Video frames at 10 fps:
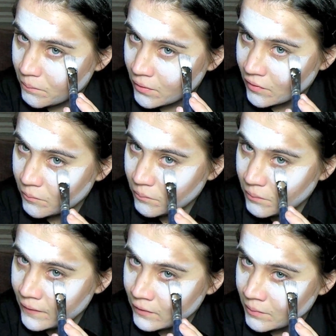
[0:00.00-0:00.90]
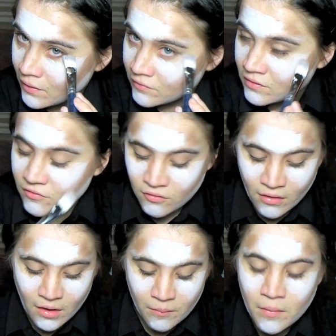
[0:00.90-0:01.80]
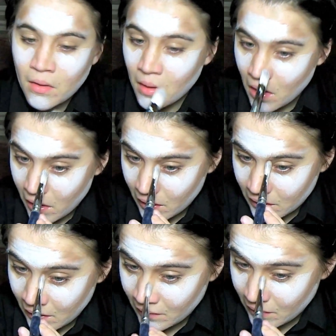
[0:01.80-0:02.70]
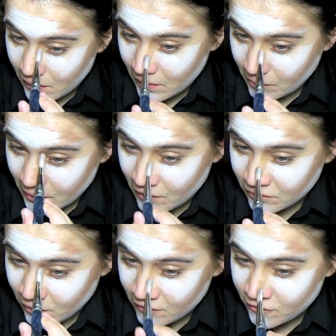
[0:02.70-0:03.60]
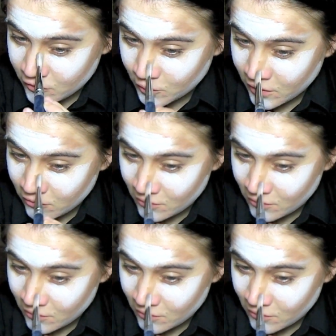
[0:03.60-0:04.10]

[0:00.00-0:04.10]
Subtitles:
bring a little bit underneath your eye. Now, because I'm going for a Twiggy